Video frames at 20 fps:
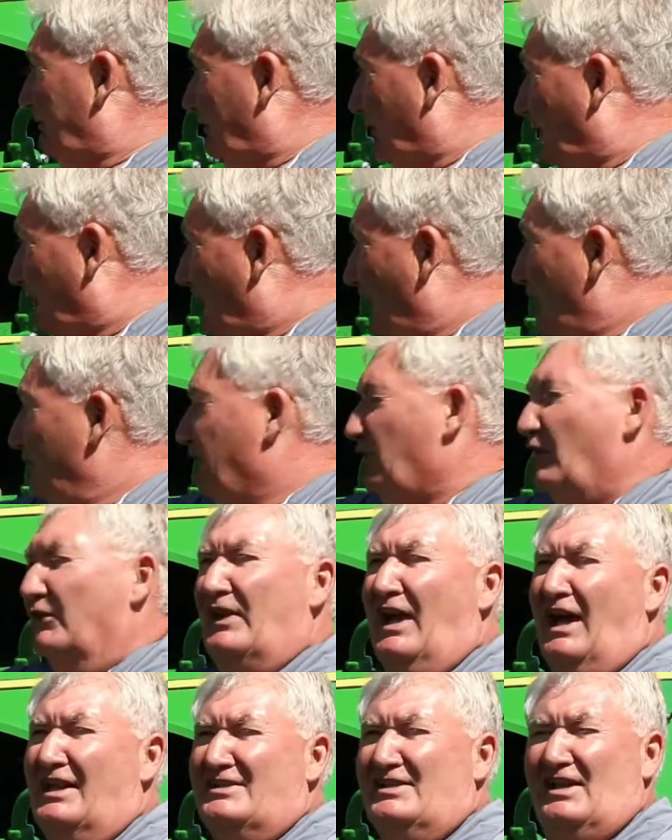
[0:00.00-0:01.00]
the knife on
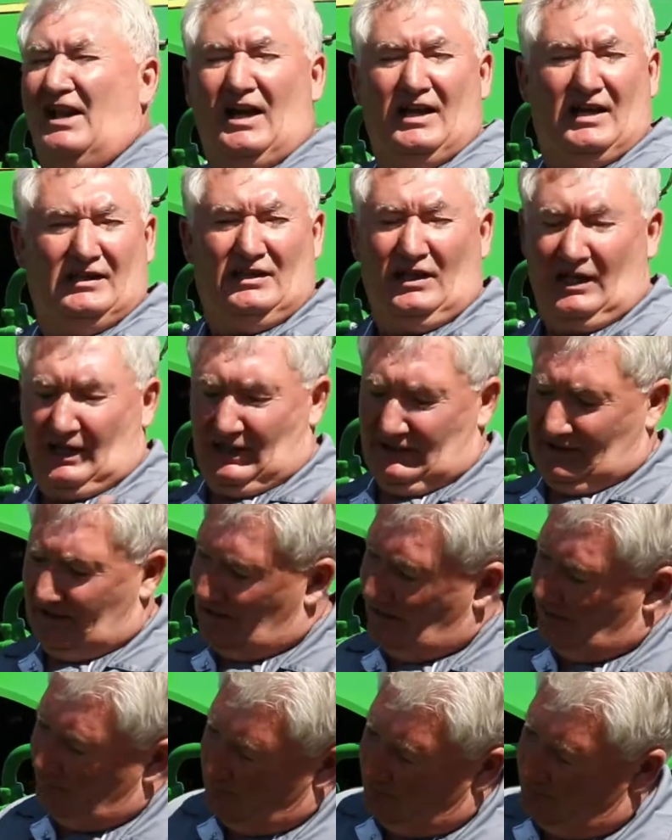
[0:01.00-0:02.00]
that side and the
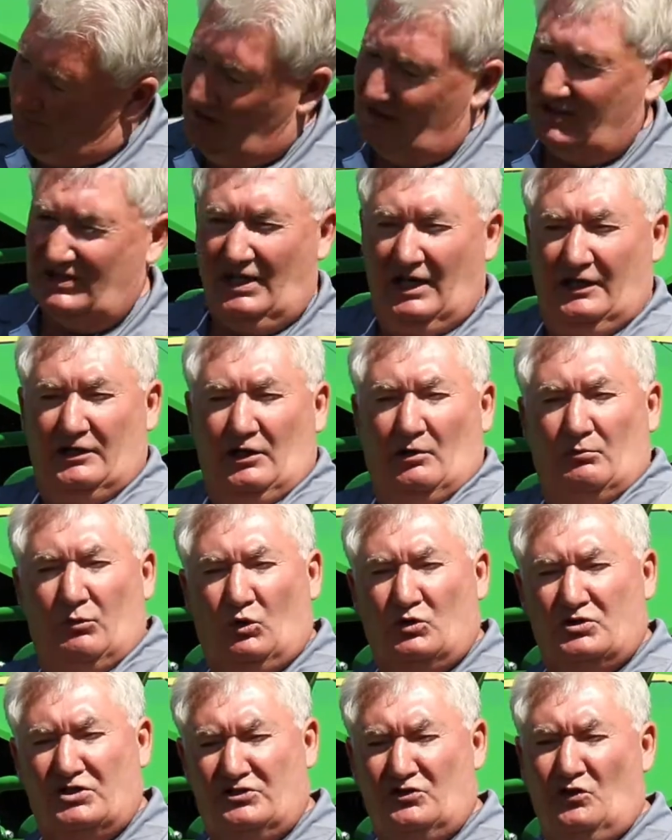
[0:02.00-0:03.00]
knife on this side are
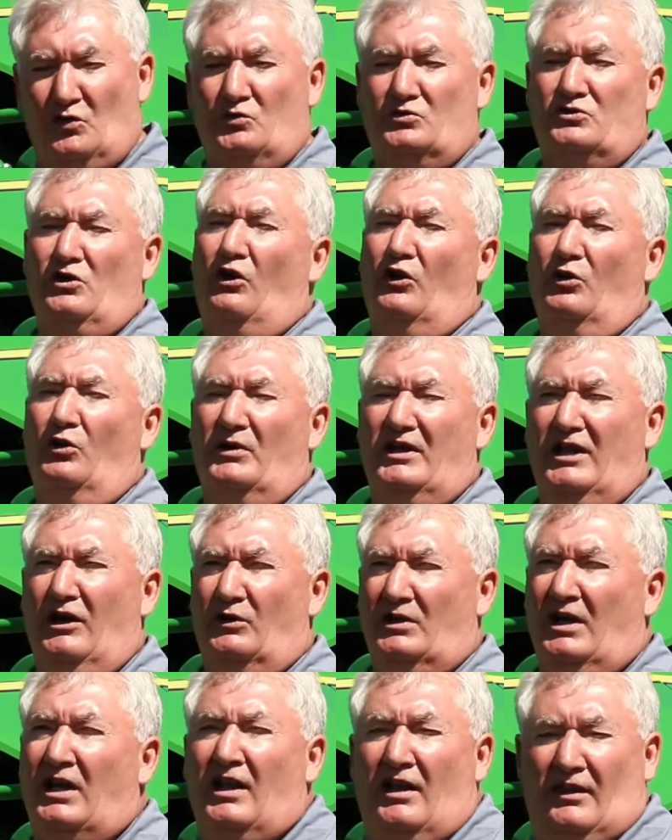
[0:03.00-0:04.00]
both stroked all the way
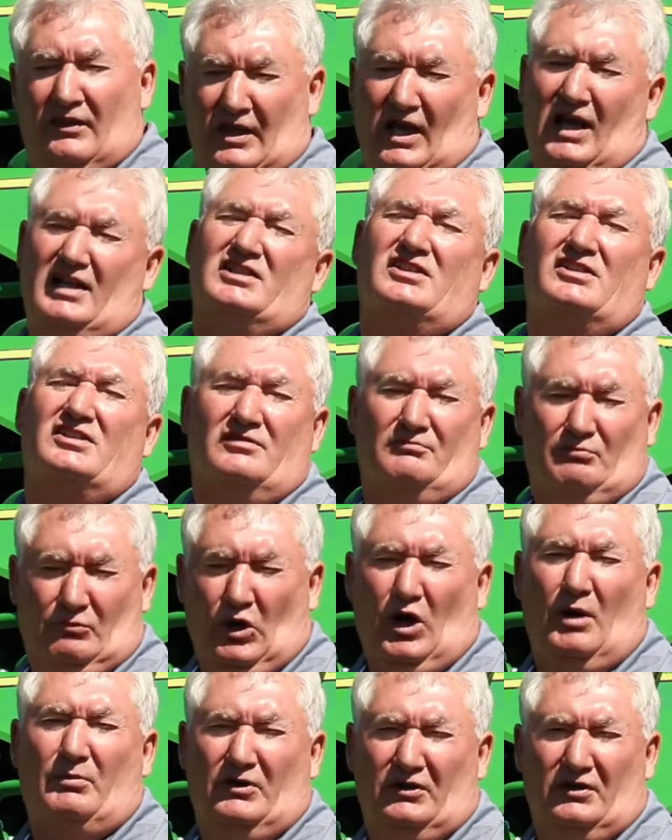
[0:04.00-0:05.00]
out. That's
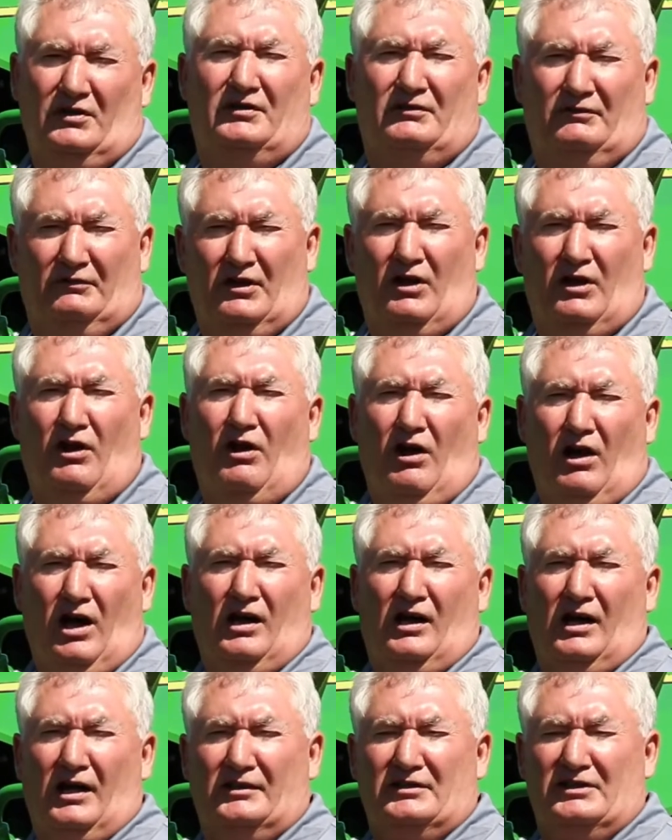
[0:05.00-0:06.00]
proper
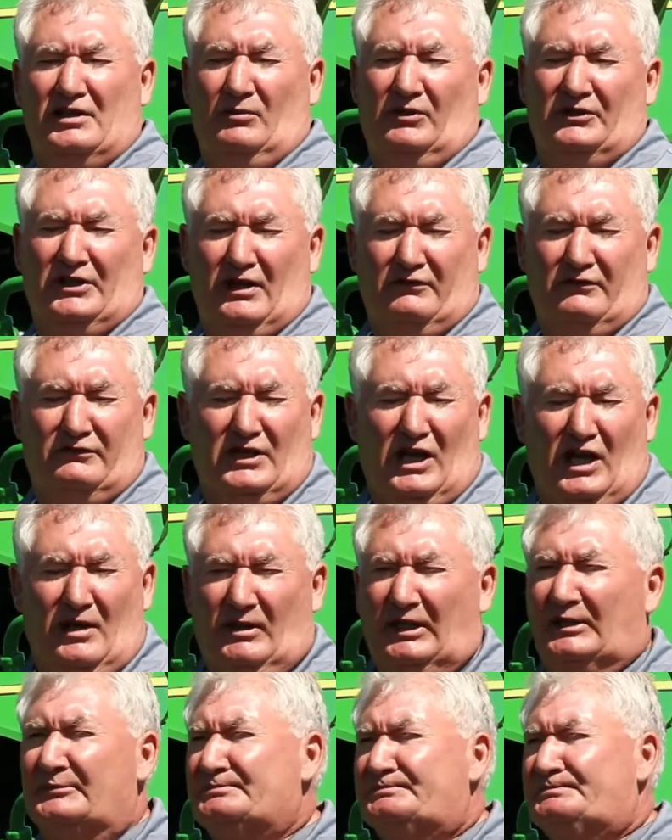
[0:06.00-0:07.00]
double knife
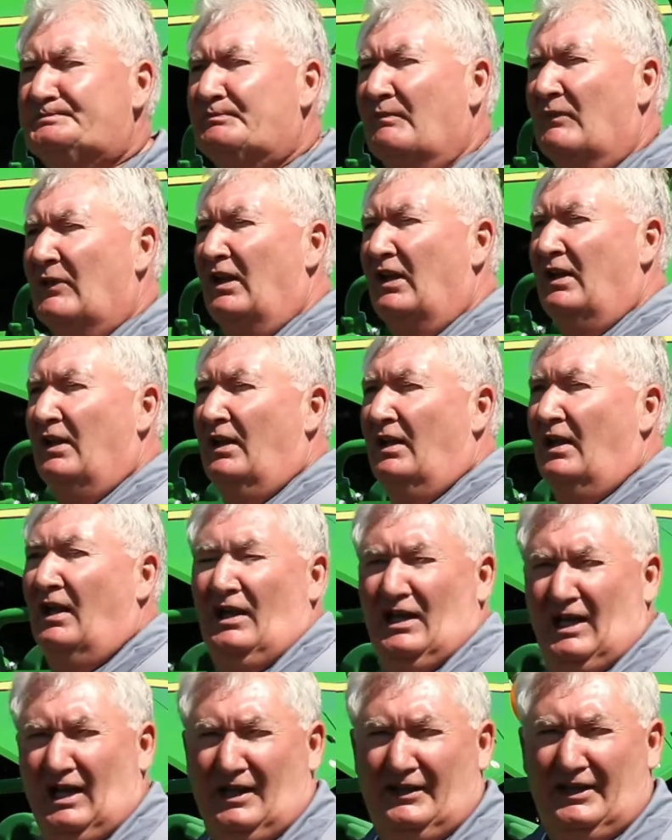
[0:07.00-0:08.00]
timing.
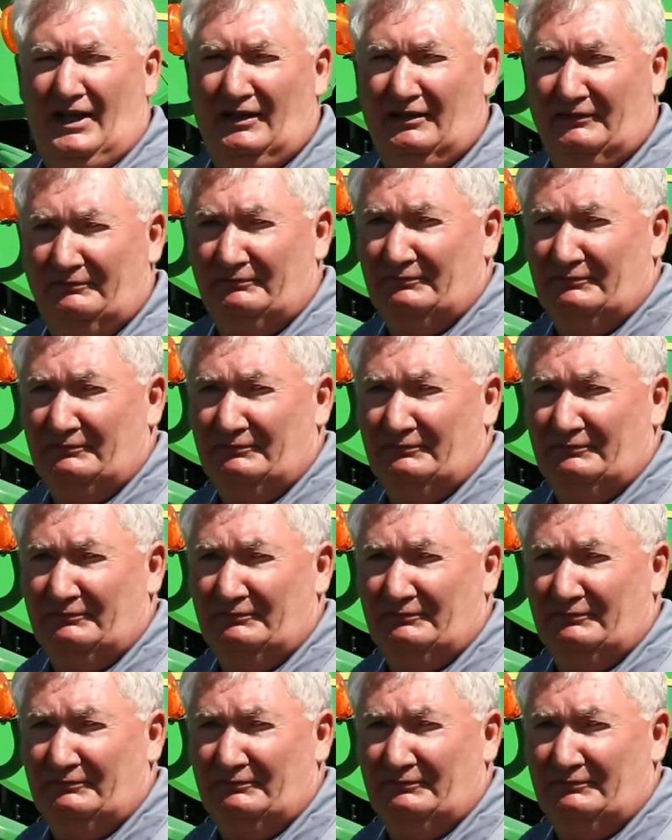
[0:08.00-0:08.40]
That'll